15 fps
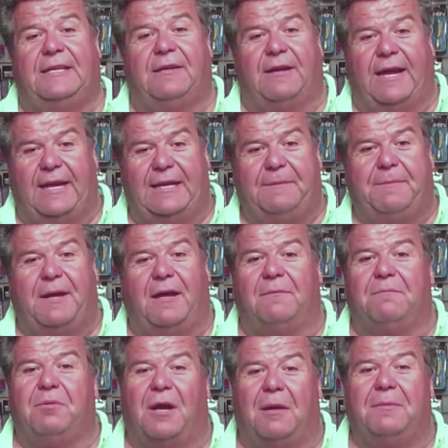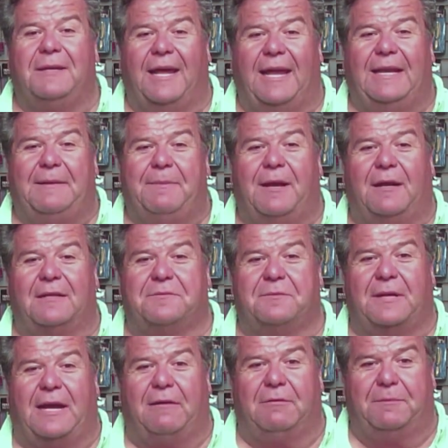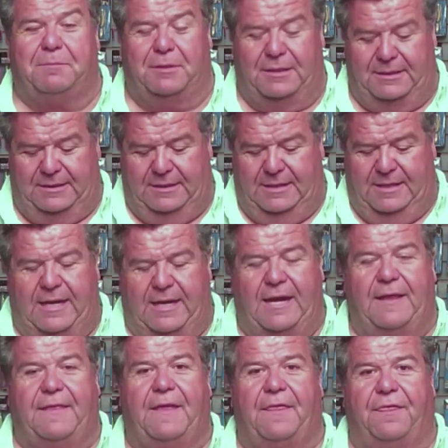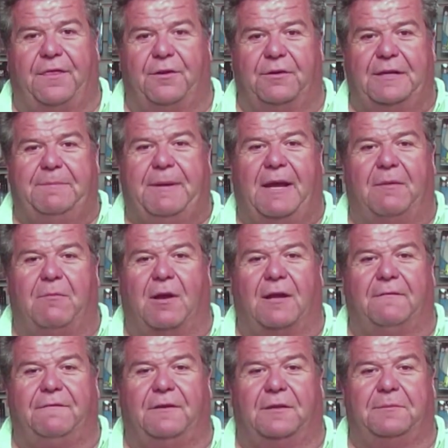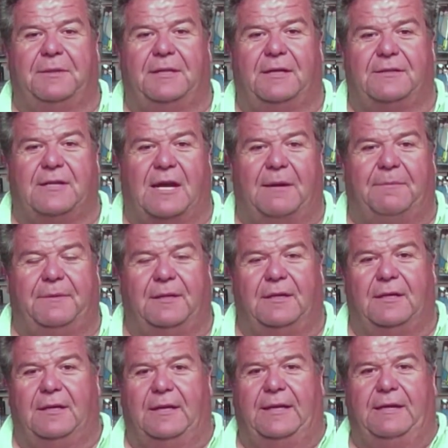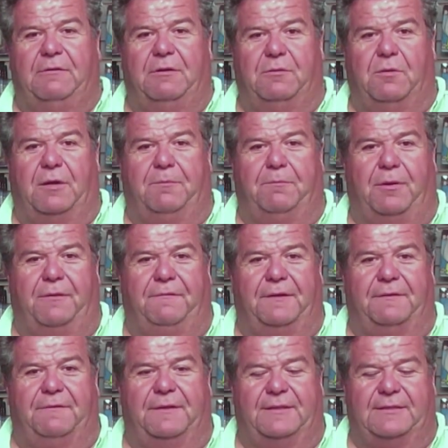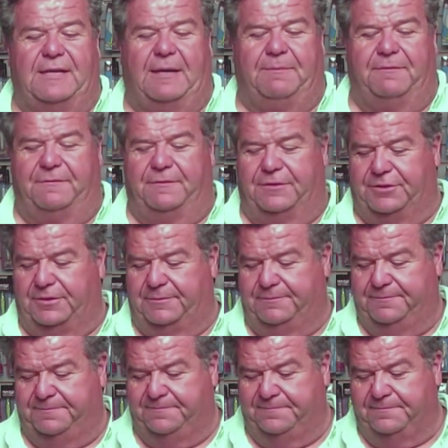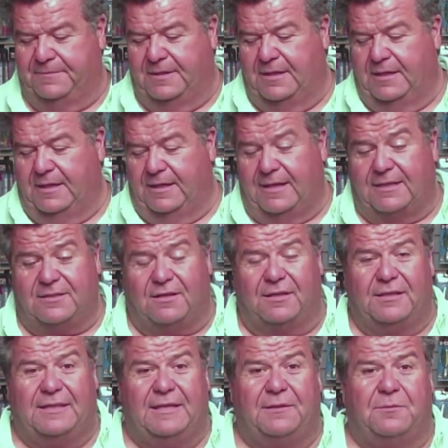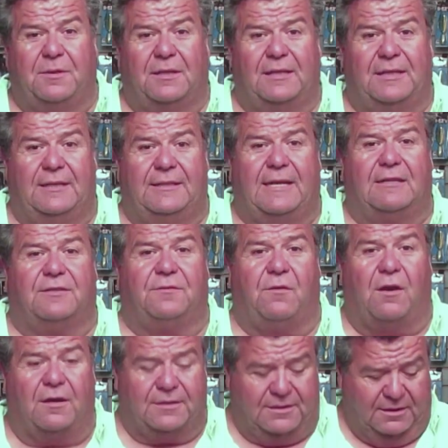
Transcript: or 80 pound, probably 80 pound is what I would put, and then 30-pound monofilament on top, and it would work perfect for this type of fishing. And that's all you need really. Now as far as